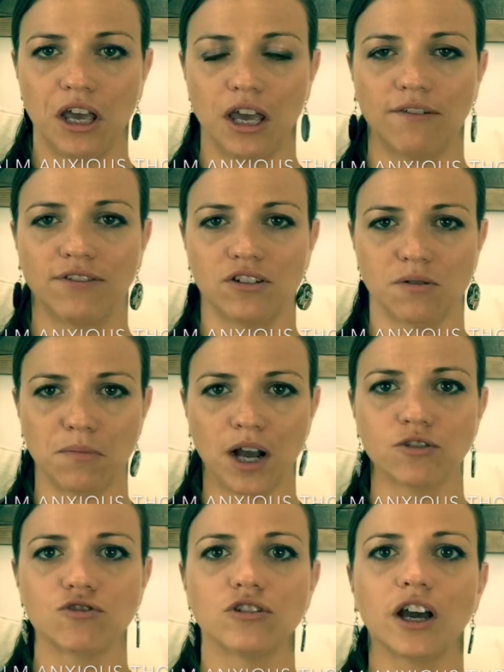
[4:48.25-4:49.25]
If there's a
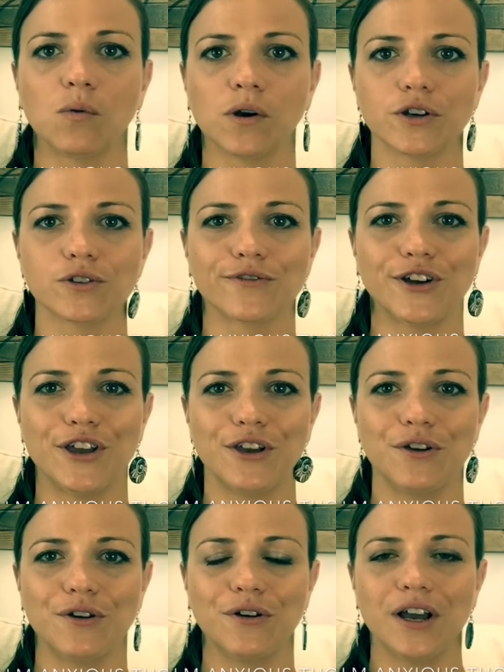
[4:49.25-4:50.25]
mantra that works for
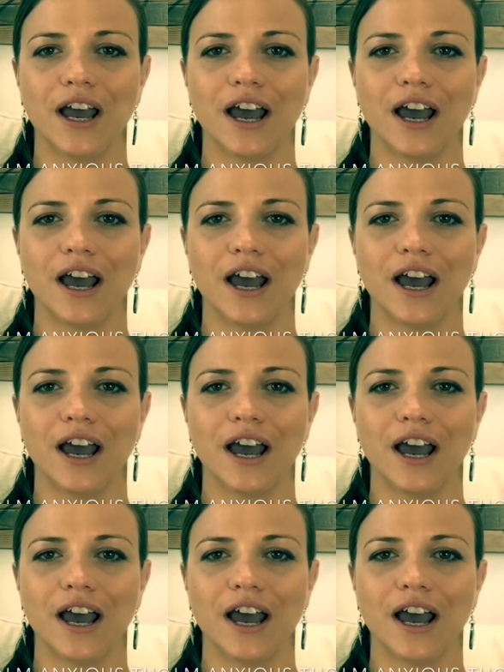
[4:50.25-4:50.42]
you,